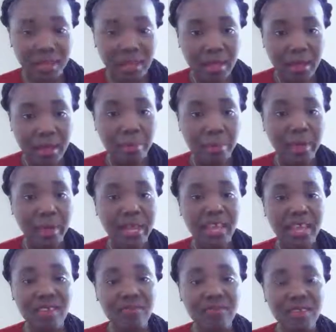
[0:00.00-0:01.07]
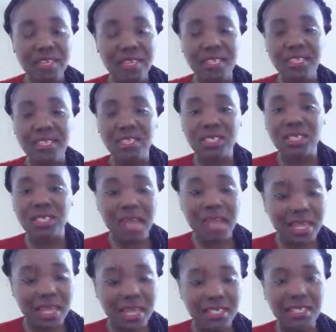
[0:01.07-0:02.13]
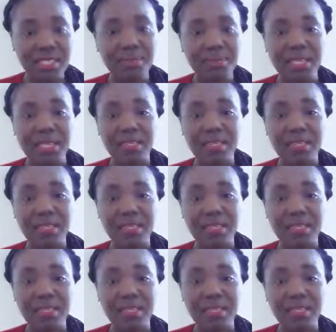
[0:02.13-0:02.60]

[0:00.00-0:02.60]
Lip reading: But if the decision hasn't been,